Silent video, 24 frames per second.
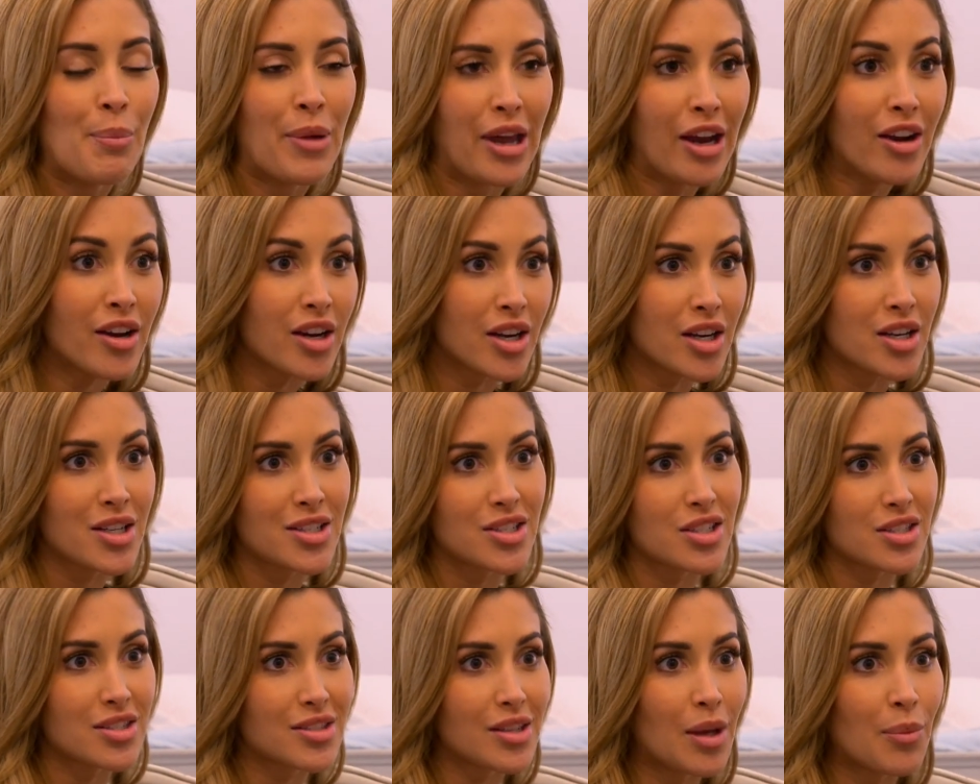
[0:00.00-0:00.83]
marriage
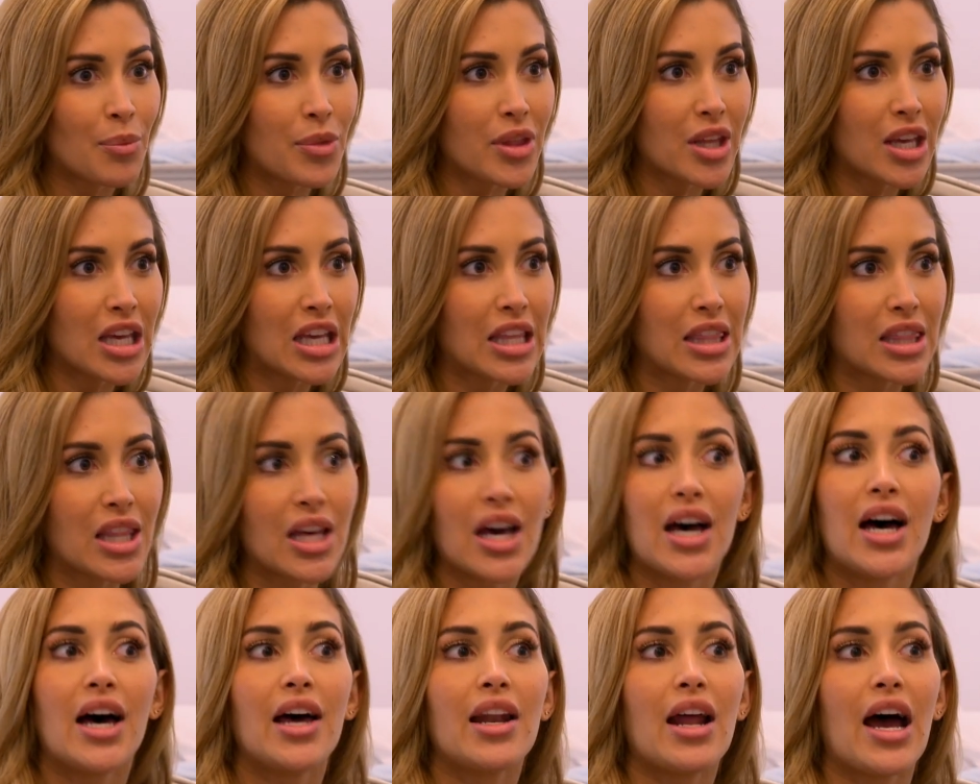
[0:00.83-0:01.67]
is something
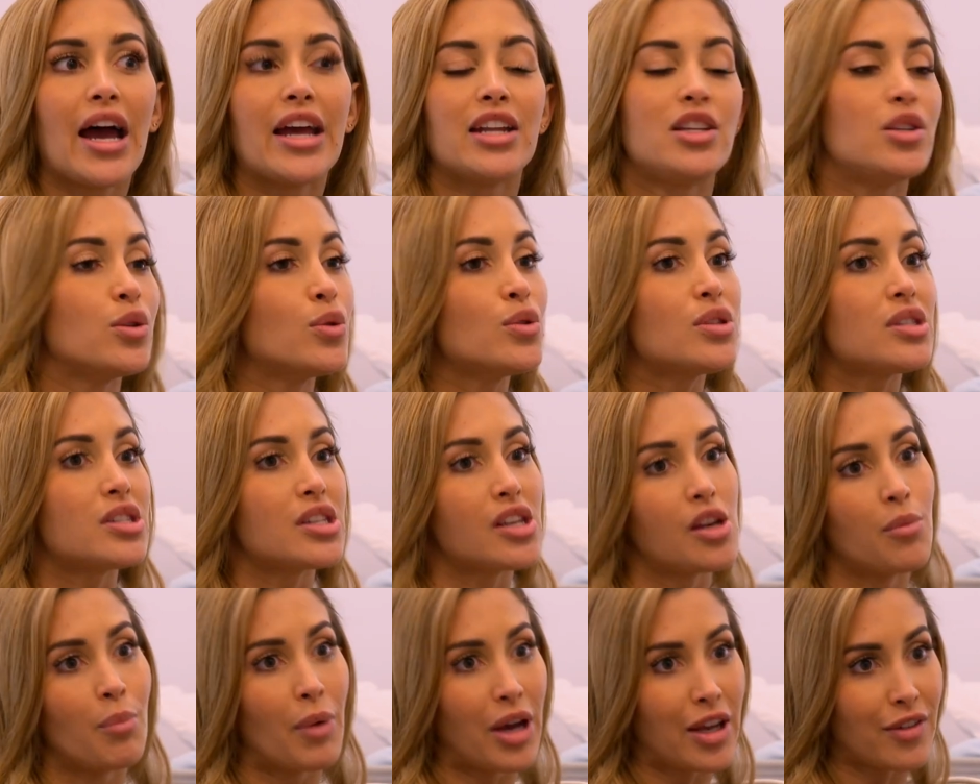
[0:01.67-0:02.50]
that I do see
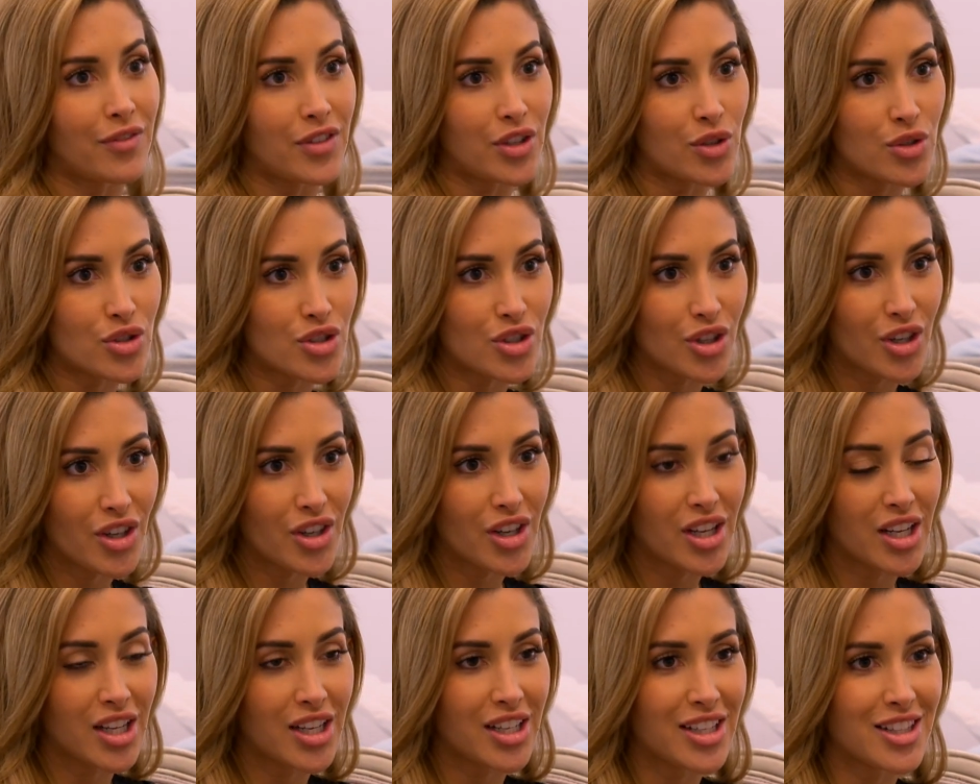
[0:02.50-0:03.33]
in my future
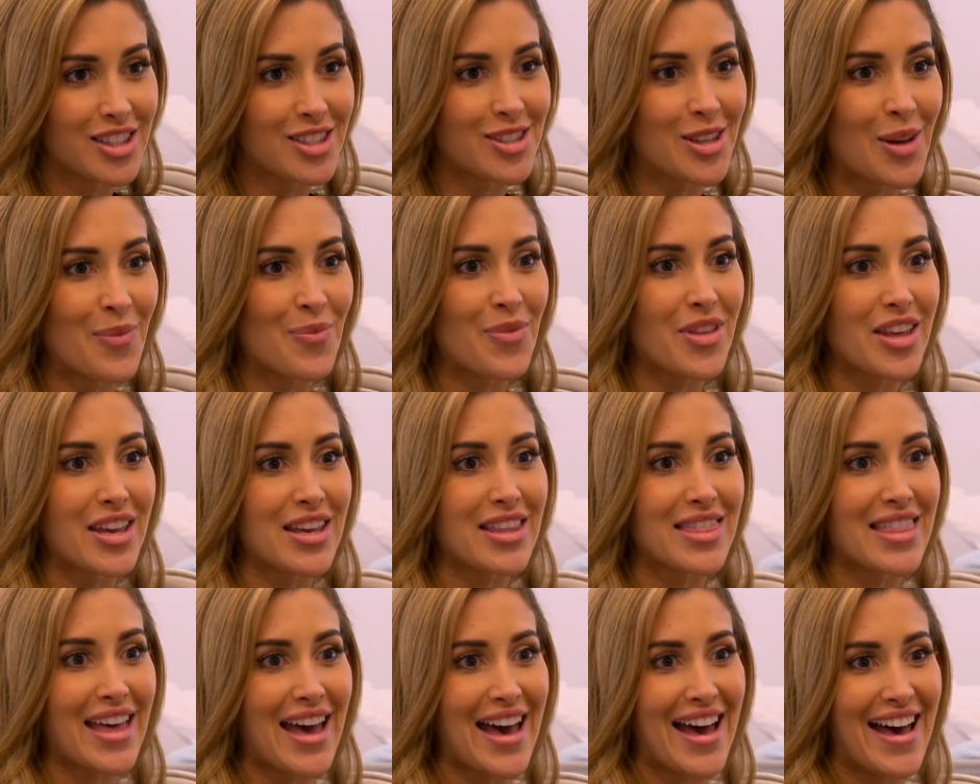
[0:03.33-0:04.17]
and it's
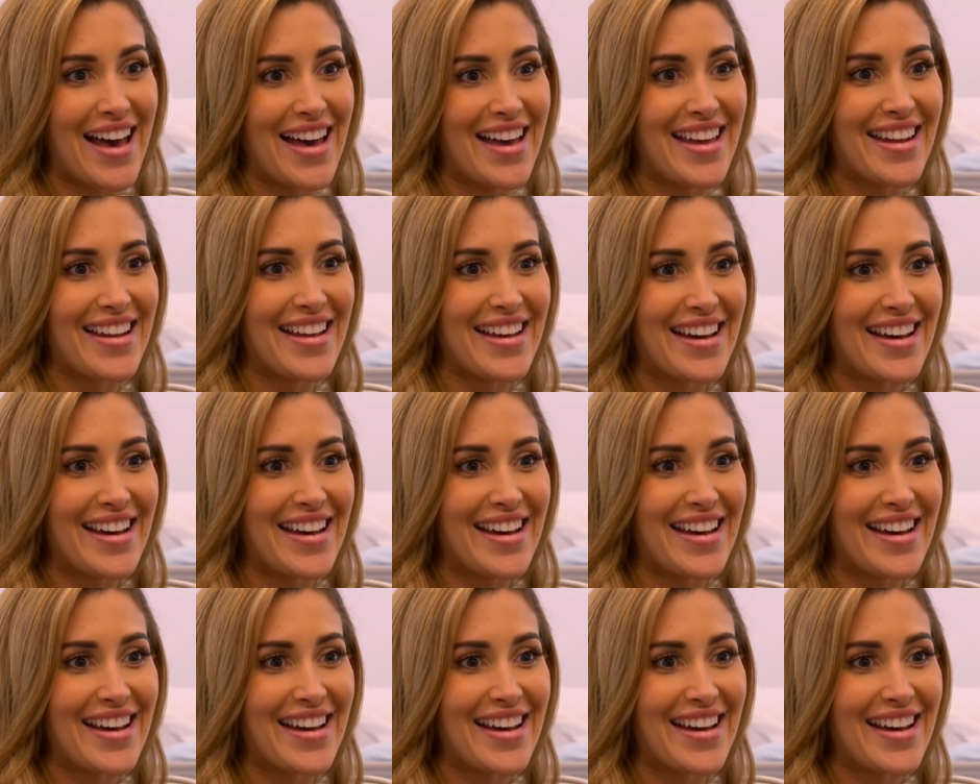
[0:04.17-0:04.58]
something that